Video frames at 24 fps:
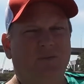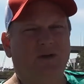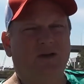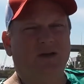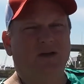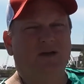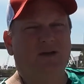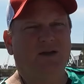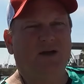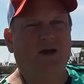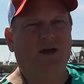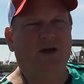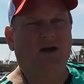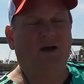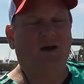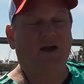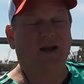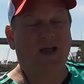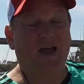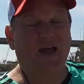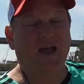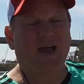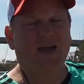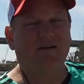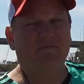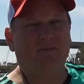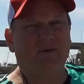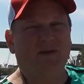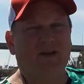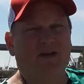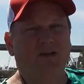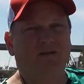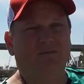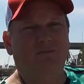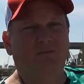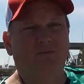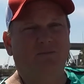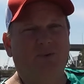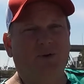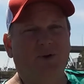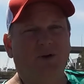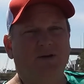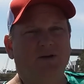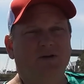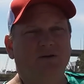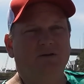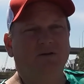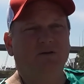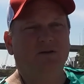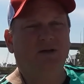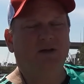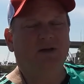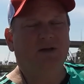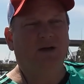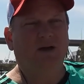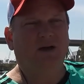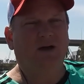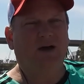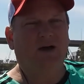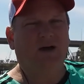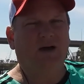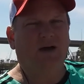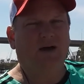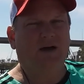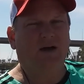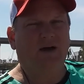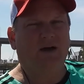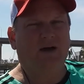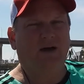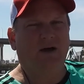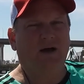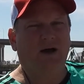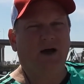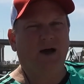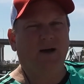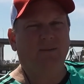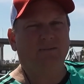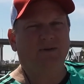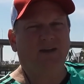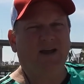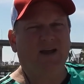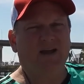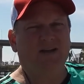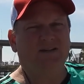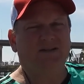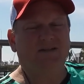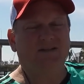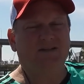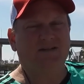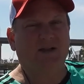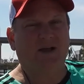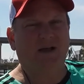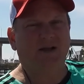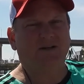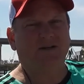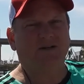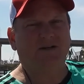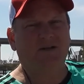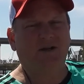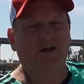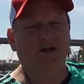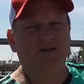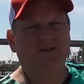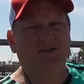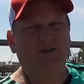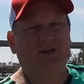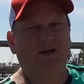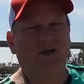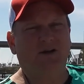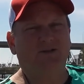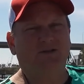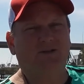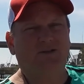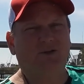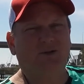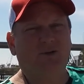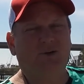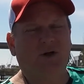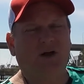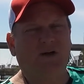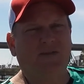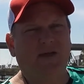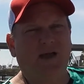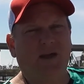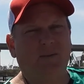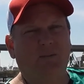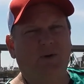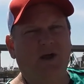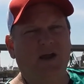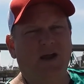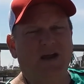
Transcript: to be, and I have been putting updates as legislation goes through on that